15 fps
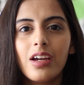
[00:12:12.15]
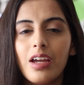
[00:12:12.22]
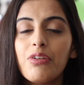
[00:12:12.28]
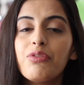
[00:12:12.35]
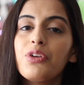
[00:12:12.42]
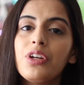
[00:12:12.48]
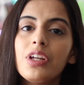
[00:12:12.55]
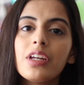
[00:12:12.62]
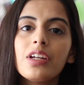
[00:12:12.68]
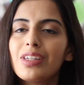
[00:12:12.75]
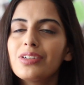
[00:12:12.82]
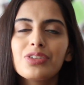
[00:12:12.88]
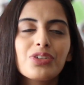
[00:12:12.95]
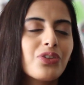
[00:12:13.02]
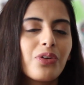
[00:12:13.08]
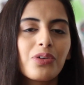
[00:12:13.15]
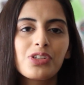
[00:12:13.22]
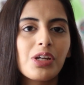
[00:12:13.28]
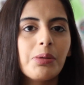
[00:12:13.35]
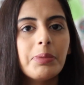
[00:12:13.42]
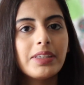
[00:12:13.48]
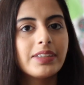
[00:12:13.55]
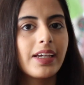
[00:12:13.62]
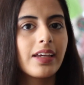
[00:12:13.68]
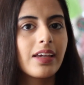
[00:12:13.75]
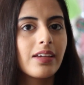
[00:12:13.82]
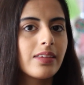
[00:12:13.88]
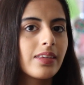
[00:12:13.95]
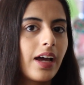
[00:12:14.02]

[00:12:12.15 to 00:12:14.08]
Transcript: If you need it, there's no shame in taking